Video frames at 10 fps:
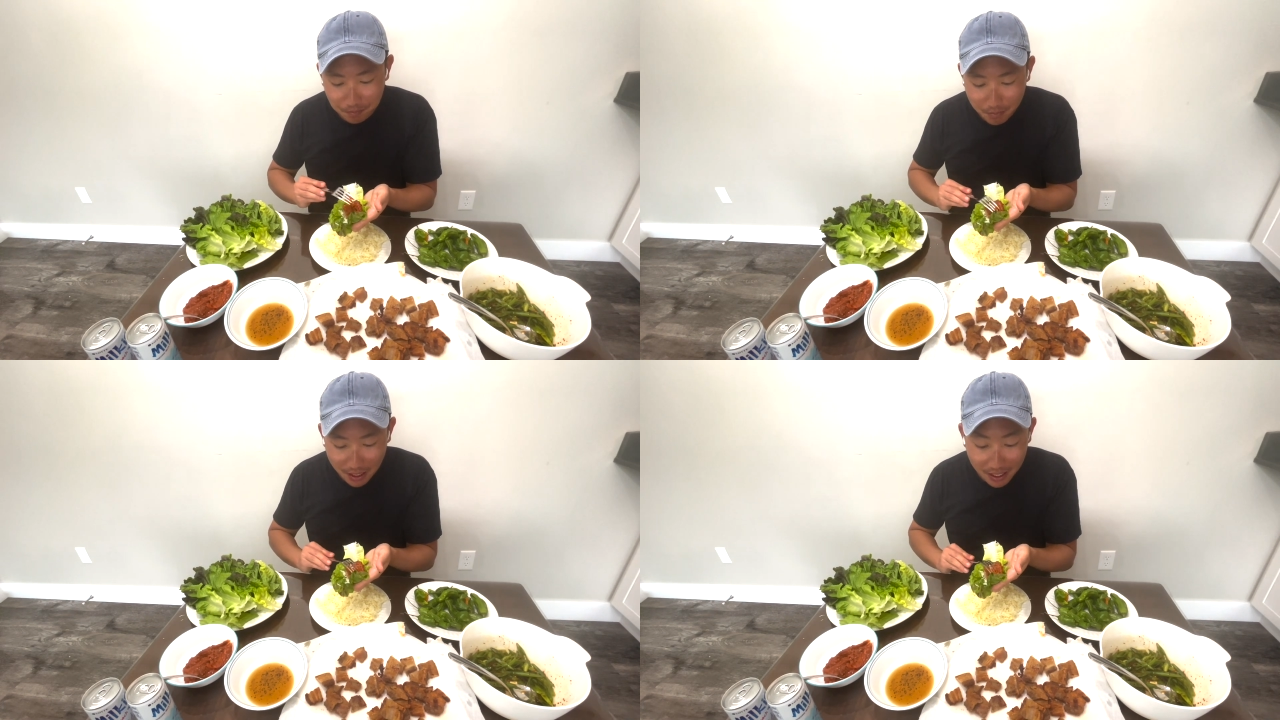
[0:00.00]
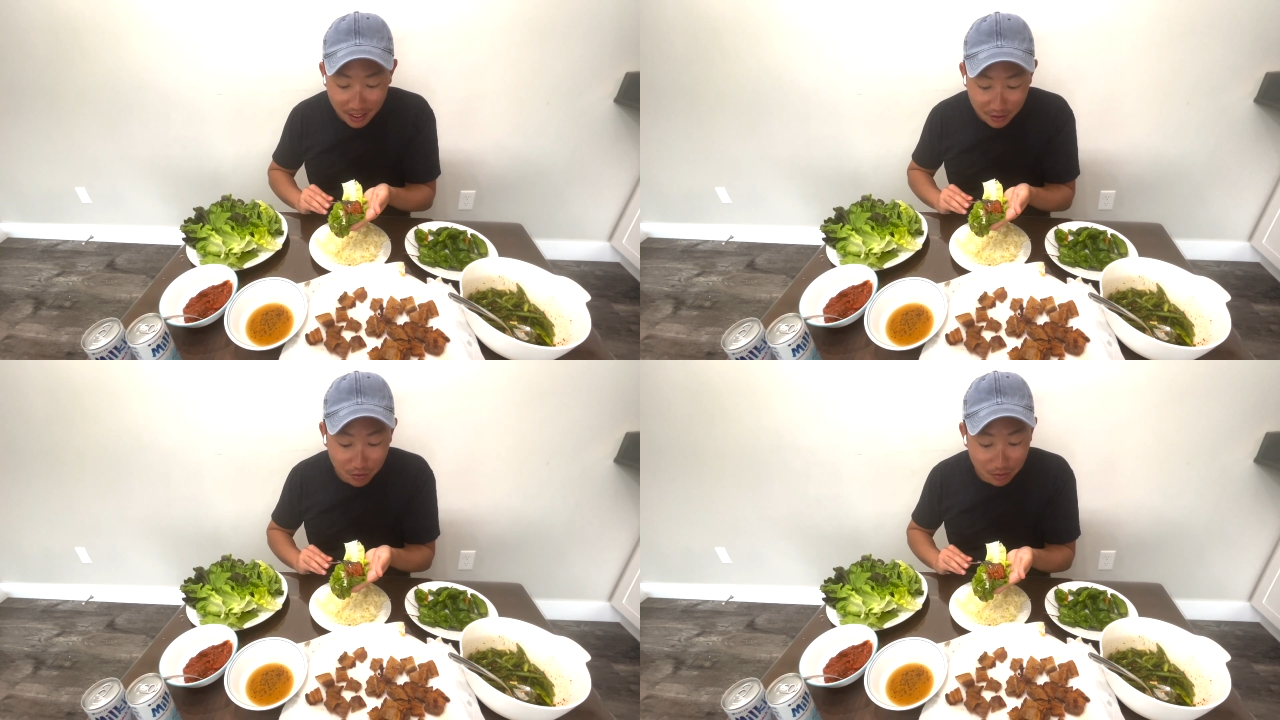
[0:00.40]
I
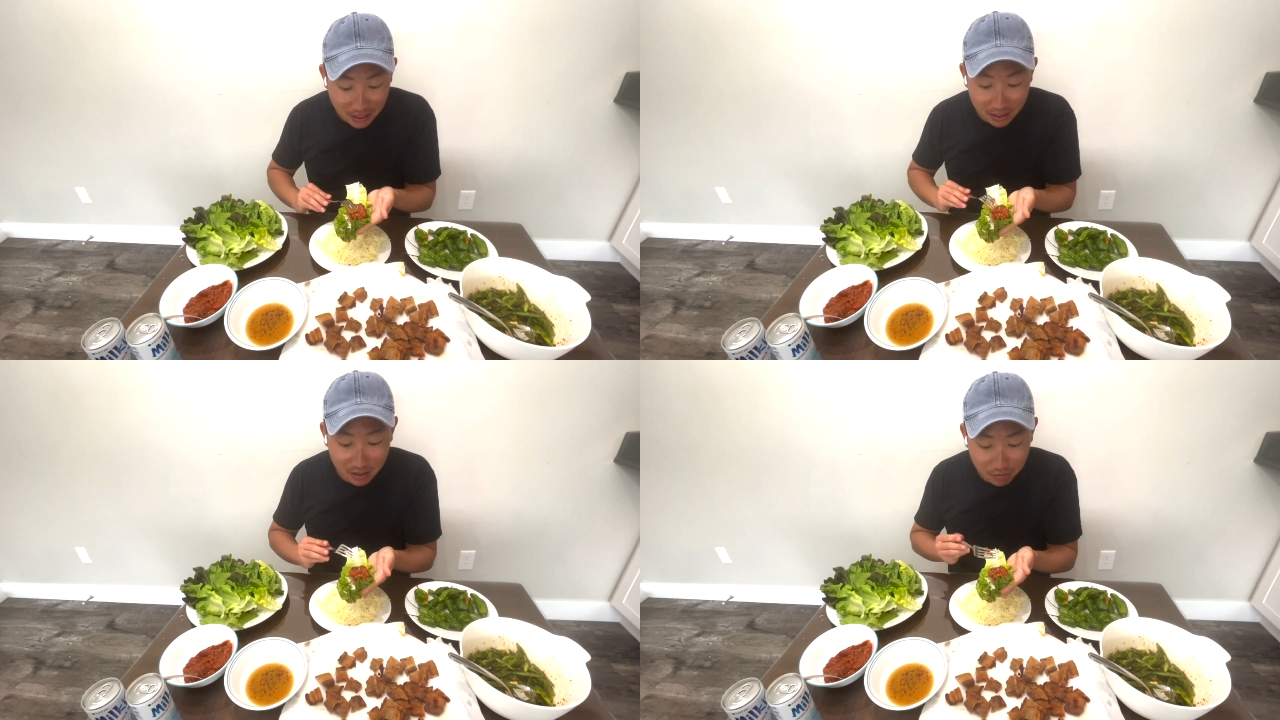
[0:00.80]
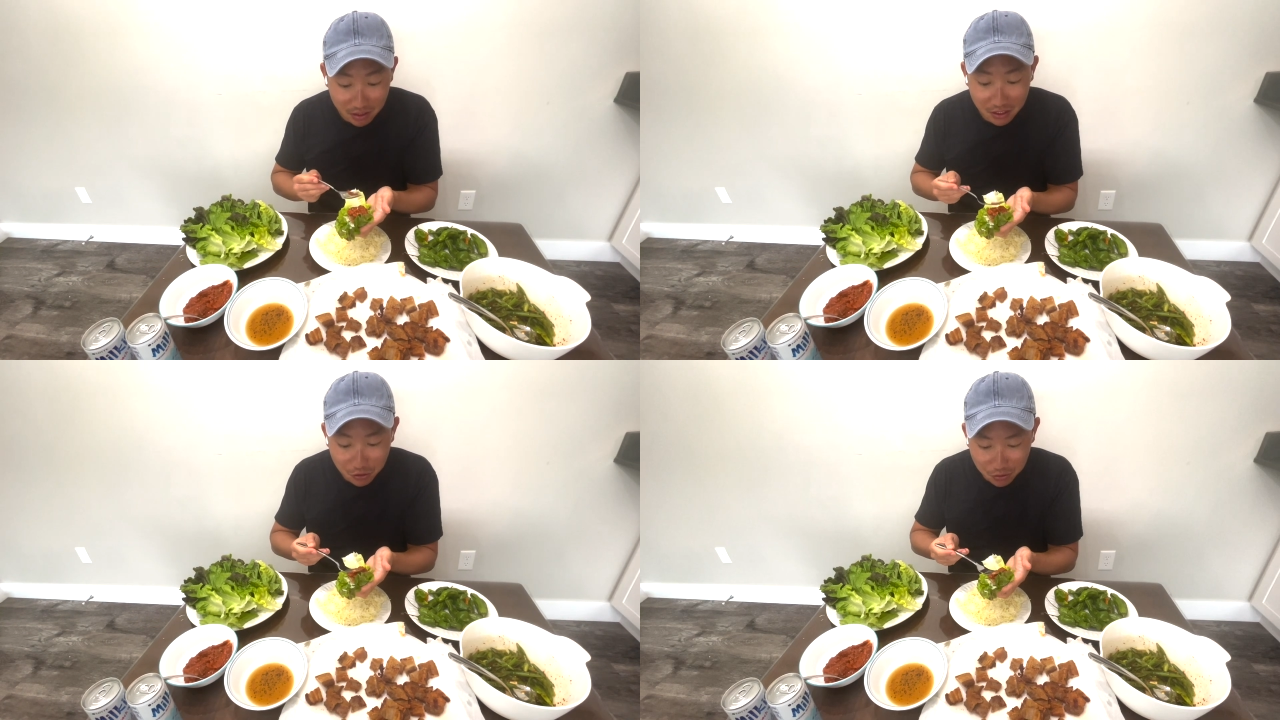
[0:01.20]
do actually really
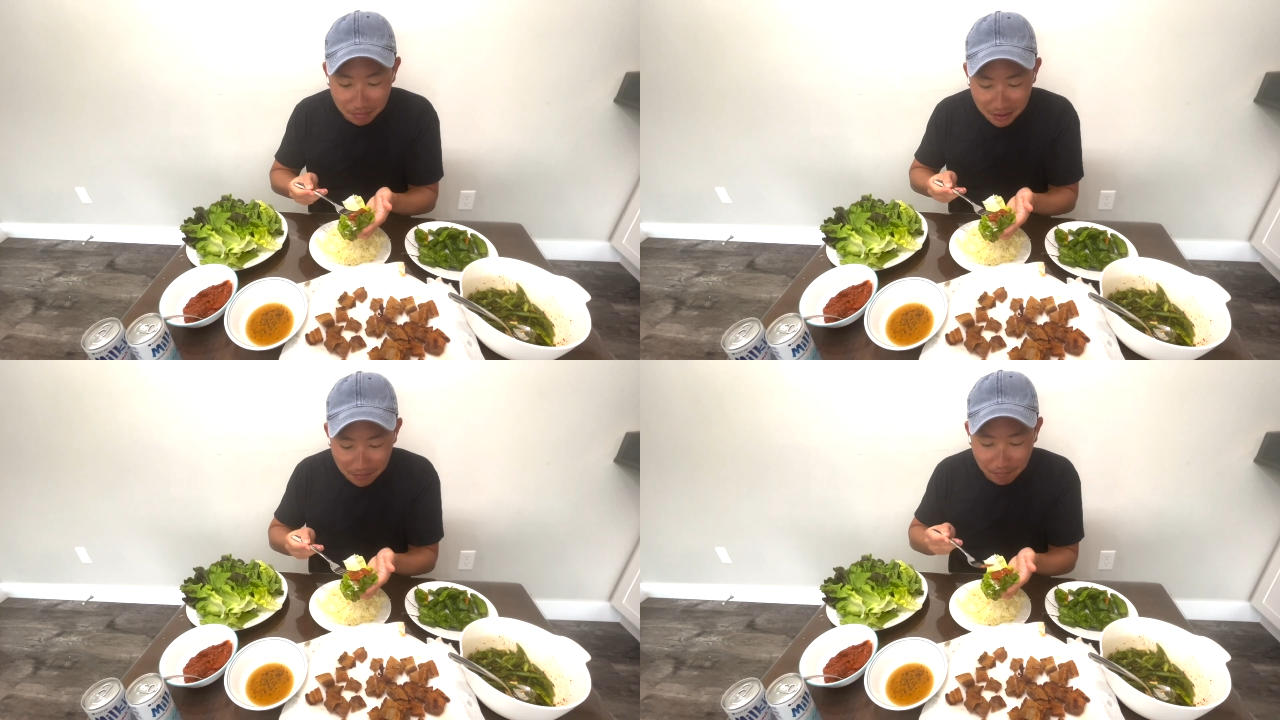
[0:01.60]
enjoy meat.